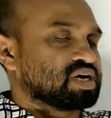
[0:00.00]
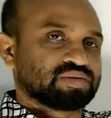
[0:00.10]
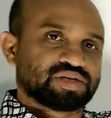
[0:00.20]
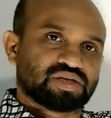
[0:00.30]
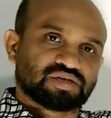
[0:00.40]

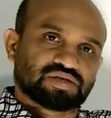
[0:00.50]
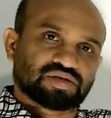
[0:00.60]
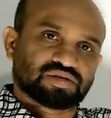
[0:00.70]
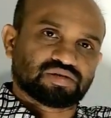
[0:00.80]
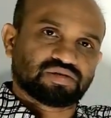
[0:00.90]

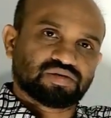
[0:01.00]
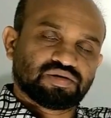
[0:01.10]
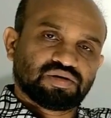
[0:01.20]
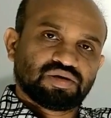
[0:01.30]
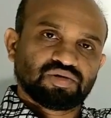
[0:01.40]
hybridization.
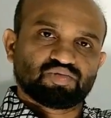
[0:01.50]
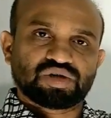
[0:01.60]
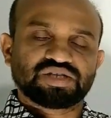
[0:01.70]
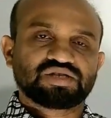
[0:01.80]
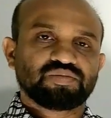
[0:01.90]

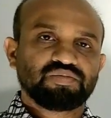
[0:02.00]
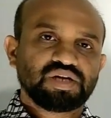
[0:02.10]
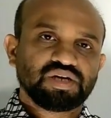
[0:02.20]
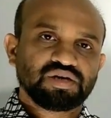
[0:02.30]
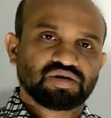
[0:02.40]
What is the
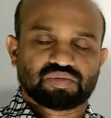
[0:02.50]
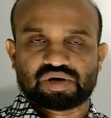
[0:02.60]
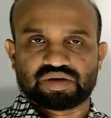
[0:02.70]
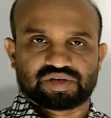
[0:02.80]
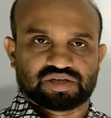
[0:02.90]
meaning of
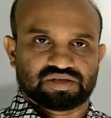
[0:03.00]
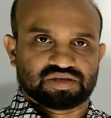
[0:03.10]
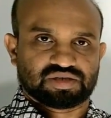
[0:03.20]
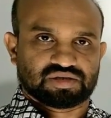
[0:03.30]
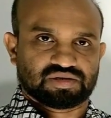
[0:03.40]

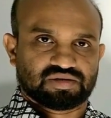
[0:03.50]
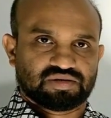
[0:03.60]
hybridization?